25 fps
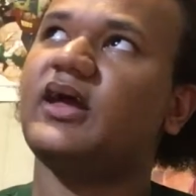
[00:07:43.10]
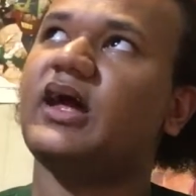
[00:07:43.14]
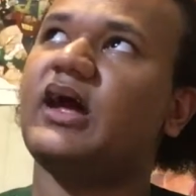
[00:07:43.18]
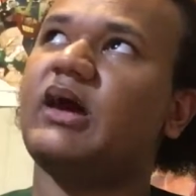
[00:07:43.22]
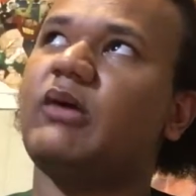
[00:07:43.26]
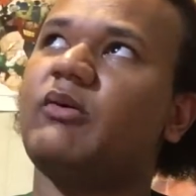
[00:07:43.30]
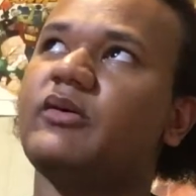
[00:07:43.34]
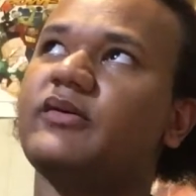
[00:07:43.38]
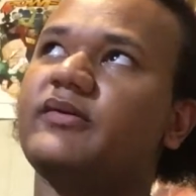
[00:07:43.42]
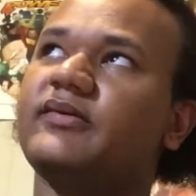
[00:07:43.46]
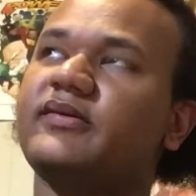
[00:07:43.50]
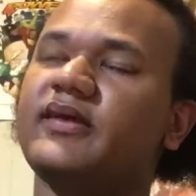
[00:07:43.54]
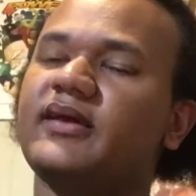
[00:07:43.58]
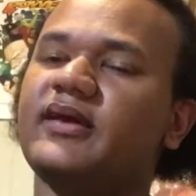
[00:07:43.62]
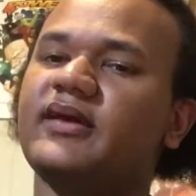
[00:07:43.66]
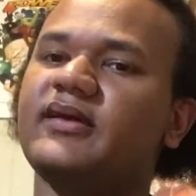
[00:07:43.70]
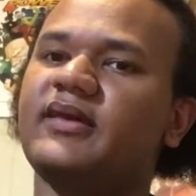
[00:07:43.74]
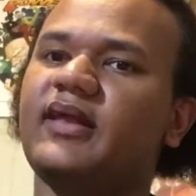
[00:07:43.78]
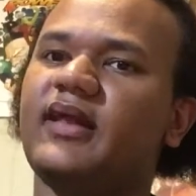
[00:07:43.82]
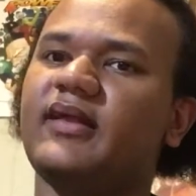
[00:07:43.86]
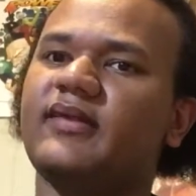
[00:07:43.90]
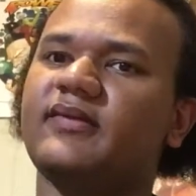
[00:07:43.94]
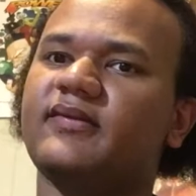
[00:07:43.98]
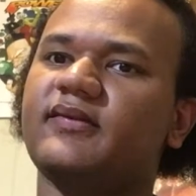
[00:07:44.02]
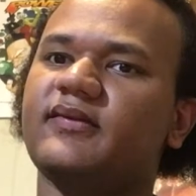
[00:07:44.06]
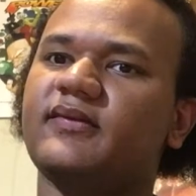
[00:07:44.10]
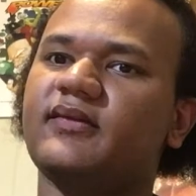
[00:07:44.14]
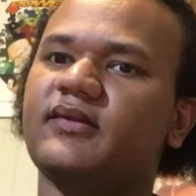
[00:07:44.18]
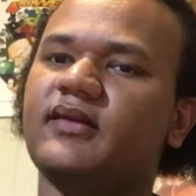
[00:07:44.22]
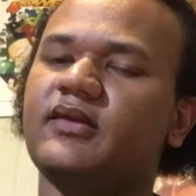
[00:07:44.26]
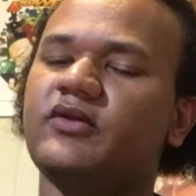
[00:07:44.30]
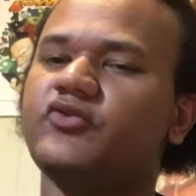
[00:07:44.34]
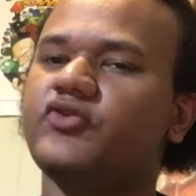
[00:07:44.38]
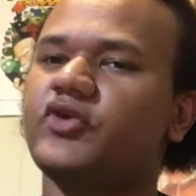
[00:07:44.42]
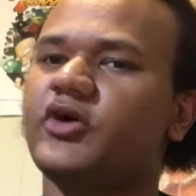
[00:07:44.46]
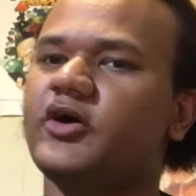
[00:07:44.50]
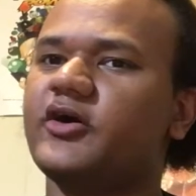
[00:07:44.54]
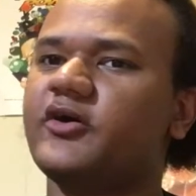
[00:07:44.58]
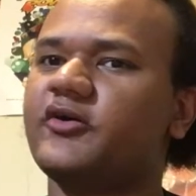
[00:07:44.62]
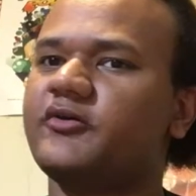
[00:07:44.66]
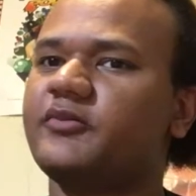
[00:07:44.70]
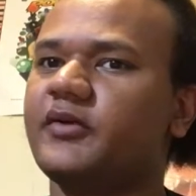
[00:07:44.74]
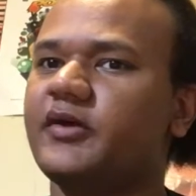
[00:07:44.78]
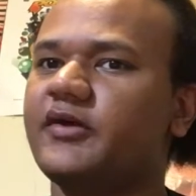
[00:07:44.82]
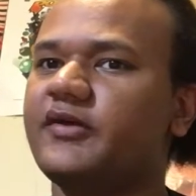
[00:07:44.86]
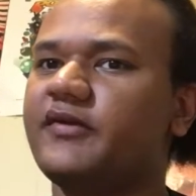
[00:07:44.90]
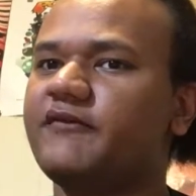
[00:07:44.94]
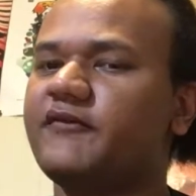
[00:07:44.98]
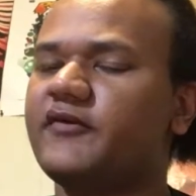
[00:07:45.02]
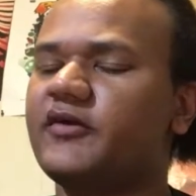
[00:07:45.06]
I wouldn't say that's the strongest
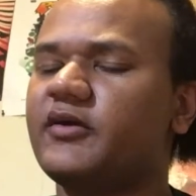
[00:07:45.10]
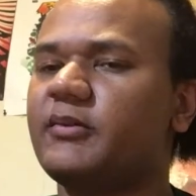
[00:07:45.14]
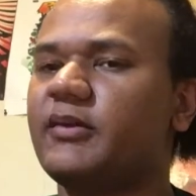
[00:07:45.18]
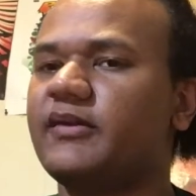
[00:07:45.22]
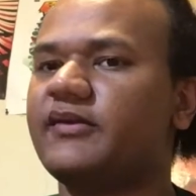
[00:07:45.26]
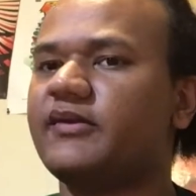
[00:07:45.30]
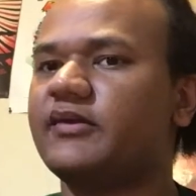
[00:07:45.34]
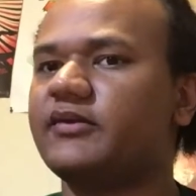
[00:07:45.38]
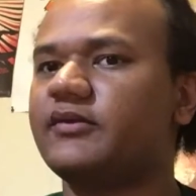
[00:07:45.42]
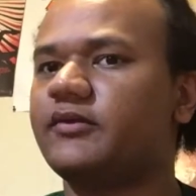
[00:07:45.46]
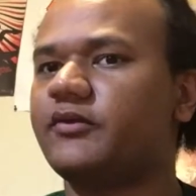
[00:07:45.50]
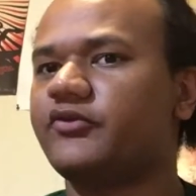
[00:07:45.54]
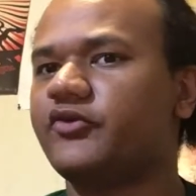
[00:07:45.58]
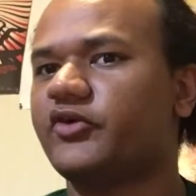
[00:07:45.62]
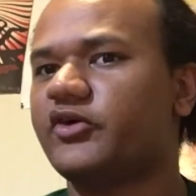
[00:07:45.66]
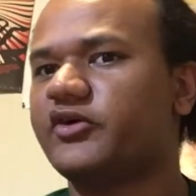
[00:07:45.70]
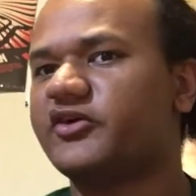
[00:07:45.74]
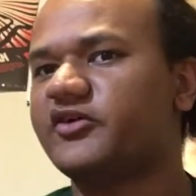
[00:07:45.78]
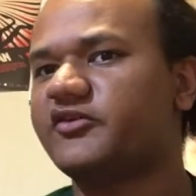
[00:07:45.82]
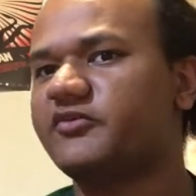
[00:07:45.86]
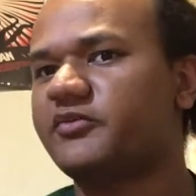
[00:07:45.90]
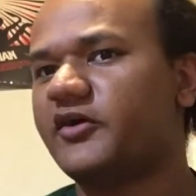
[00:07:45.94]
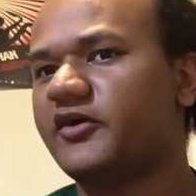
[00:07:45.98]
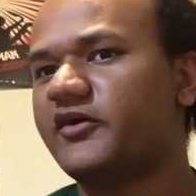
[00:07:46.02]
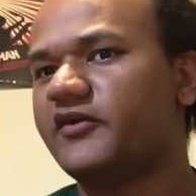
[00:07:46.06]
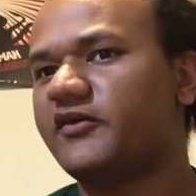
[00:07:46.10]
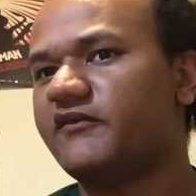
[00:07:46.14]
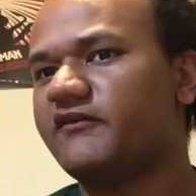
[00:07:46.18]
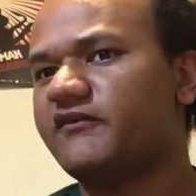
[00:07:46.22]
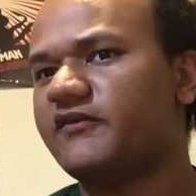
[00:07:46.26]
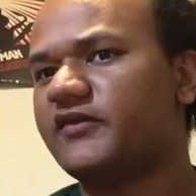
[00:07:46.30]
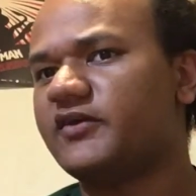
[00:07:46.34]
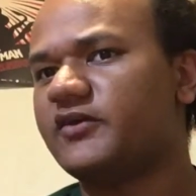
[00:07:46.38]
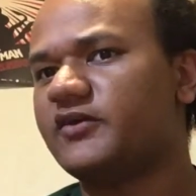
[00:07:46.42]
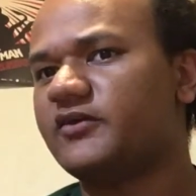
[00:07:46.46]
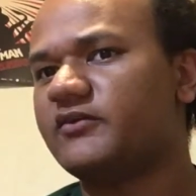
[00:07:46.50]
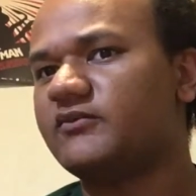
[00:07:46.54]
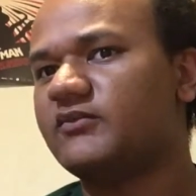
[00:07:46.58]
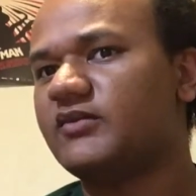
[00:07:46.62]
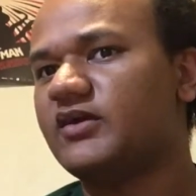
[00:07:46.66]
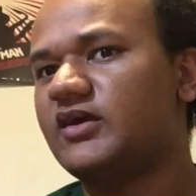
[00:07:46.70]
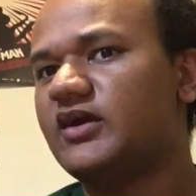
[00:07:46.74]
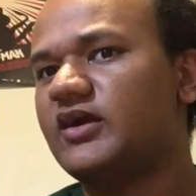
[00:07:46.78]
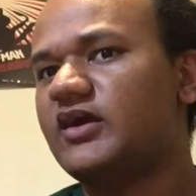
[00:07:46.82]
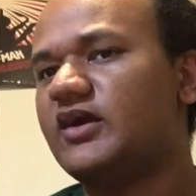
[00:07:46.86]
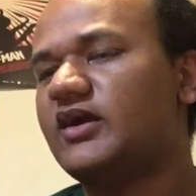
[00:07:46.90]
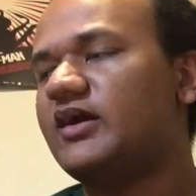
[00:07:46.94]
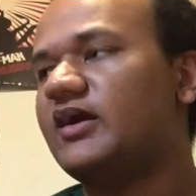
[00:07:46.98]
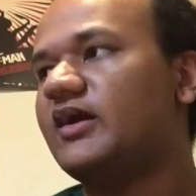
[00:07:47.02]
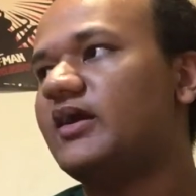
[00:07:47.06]
part of the film. I think the strongest part of the film
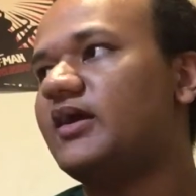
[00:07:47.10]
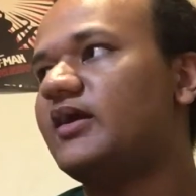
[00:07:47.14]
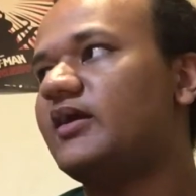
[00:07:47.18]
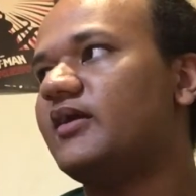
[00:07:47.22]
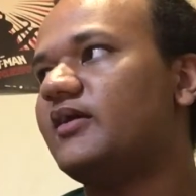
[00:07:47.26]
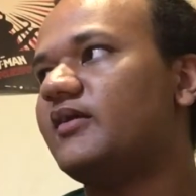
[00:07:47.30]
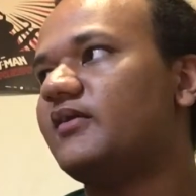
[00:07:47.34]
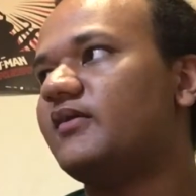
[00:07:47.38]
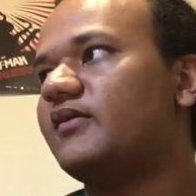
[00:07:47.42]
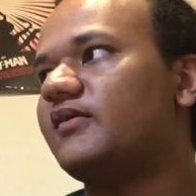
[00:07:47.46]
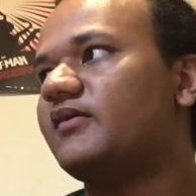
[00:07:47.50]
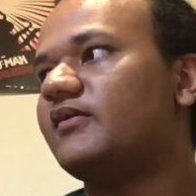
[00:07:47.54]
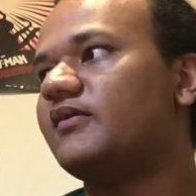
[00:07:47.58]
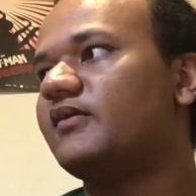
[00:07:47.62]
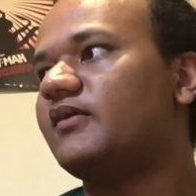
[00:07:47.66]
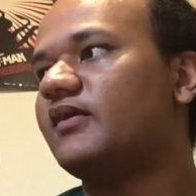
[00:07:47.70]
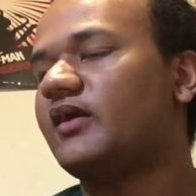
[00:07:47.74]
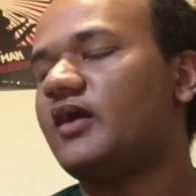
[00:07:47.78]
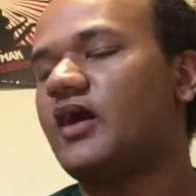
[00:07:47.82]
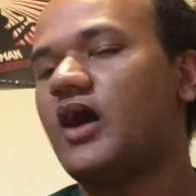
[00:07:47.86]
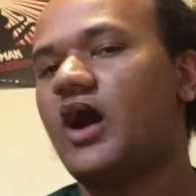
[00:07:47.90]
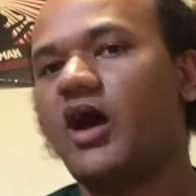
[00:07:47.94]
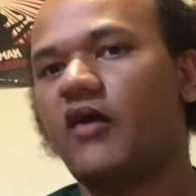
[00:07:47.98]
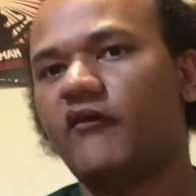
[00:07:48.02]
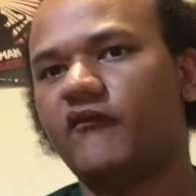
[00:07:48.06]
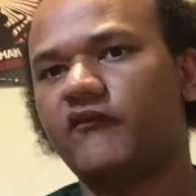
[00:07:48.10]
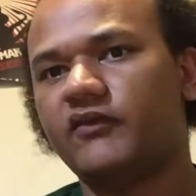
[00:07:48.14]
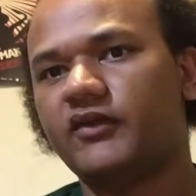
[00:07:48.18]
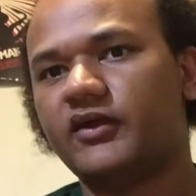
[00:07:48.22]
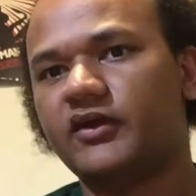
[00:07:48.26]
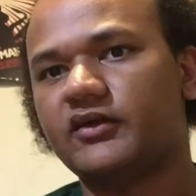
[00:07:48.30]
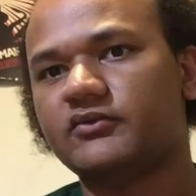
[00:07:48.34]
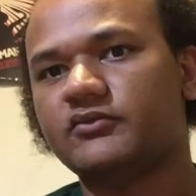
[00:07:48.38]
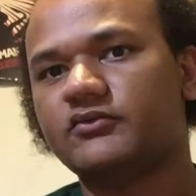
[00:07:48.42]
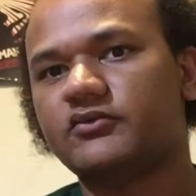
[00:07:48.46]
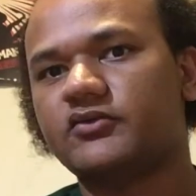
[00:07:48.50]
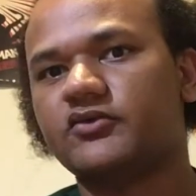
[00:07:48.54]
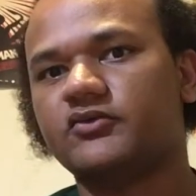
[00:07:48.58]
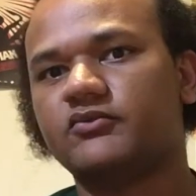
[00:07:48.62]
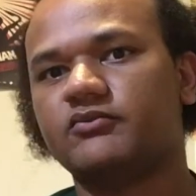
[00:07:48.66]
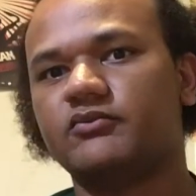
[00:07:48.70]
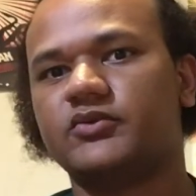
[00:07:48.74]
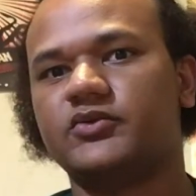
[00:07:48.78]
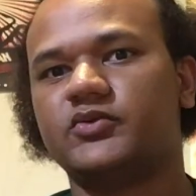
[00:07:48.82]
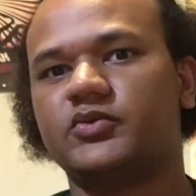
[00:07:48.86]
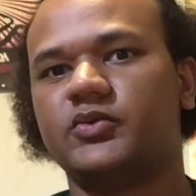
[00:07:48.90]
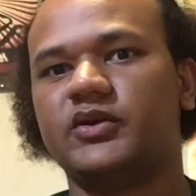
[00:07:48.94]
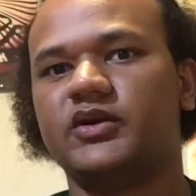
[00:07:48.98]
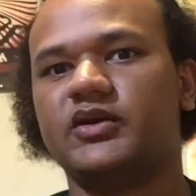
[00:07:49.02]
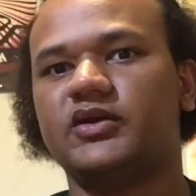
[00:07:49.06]
is the conflict
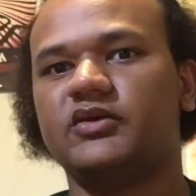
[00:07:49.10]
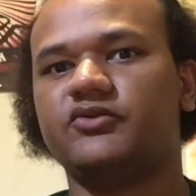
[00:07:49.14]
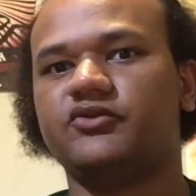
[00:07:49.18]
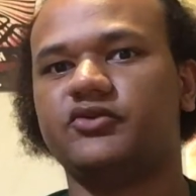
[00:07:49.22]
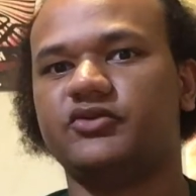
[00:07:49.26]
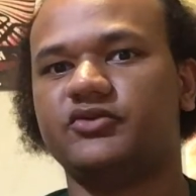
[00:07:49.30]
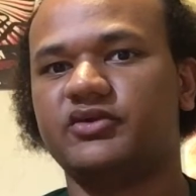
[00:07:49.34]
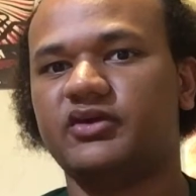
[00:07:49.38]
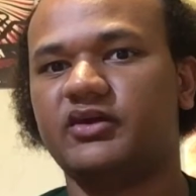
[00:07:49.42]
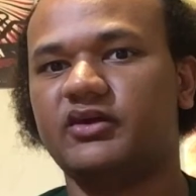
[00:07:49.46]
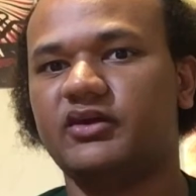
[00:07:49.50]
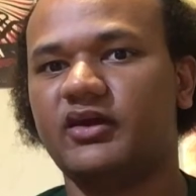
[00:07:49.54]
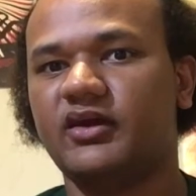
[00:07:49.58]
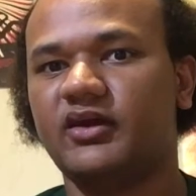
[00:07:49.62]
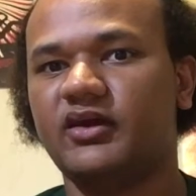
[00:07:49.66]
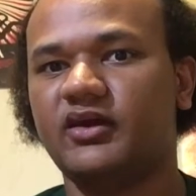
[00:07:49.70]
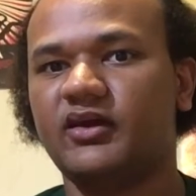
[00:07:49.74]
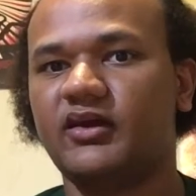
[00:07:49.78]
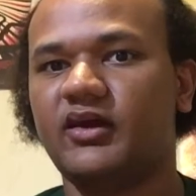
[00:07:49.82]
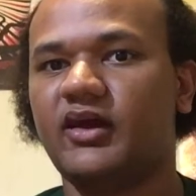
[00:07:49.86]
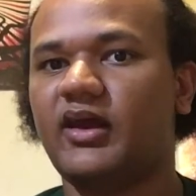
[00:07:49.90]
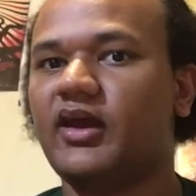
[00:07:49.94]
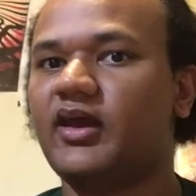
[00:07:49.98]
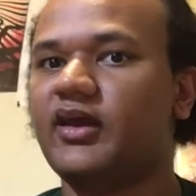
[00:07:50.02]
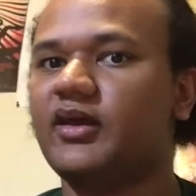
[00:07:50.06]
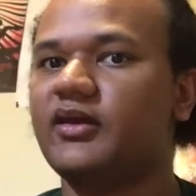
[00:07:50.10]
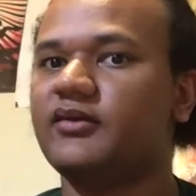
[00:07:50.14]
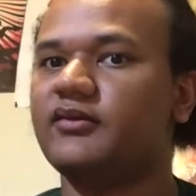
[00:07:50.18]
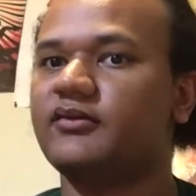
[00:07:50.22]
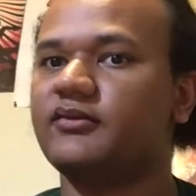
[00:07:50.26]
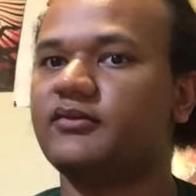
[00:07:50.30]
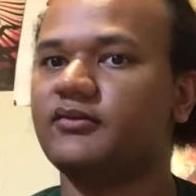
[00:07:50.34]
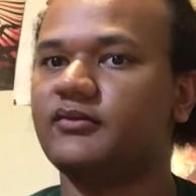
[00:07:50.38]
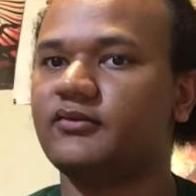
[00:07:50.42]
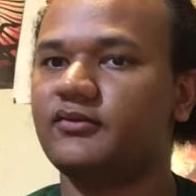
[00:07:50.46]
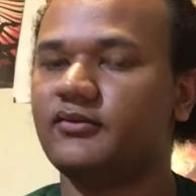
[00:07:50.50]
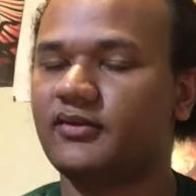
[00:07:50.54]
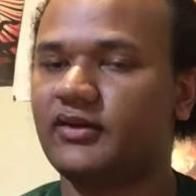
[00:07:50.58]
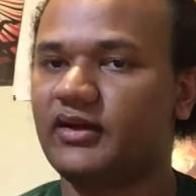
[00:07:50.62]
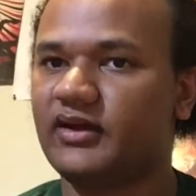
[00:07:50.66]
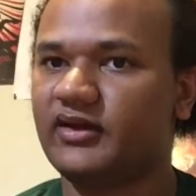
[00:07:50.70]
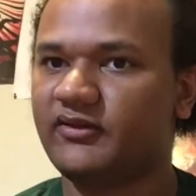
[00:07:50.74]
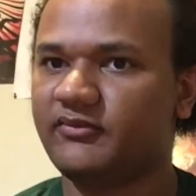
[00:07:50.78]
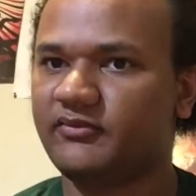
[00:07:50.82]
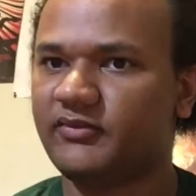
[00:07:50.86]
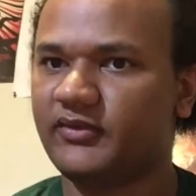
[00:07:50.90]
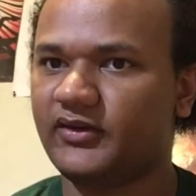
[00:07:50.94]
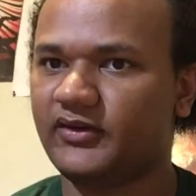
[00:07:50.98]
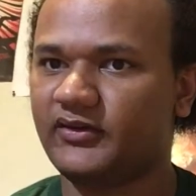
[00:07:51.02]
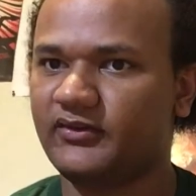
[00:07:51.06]
between Georgina and her
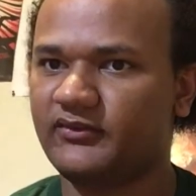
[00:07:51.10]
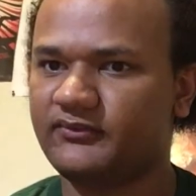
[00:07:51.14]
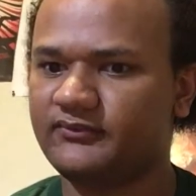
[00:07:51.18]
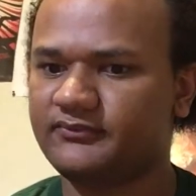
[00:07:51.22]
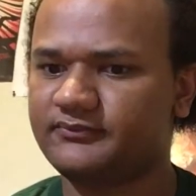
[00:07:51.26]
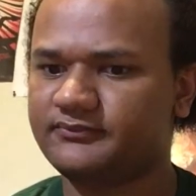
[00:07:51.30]
husband.